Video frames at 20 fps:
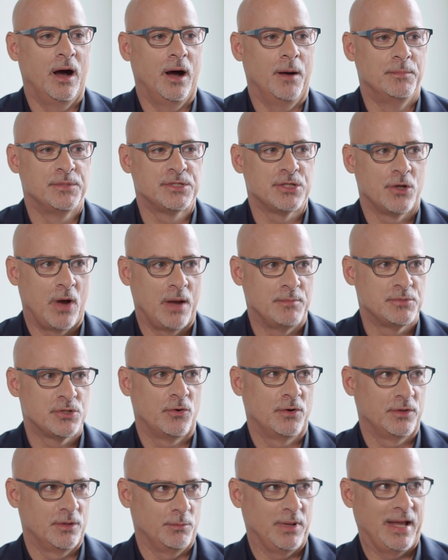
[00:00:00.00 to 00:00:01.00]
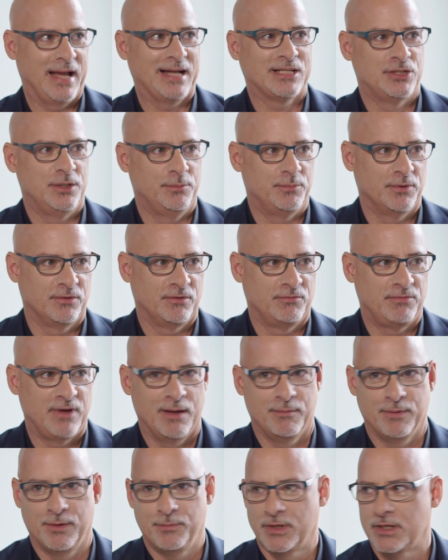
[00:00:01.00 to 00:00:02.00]
So I'm sort of the black sheep of the
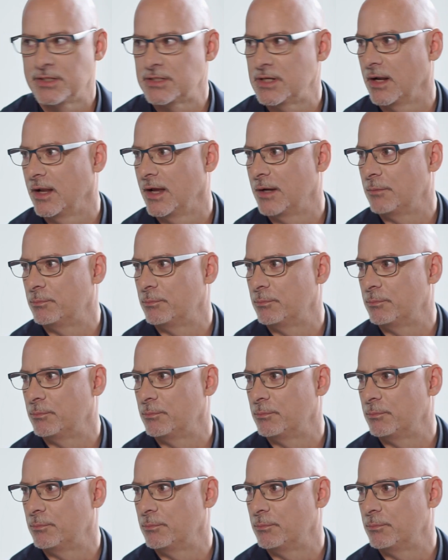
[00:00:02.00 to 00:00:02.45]
family because I like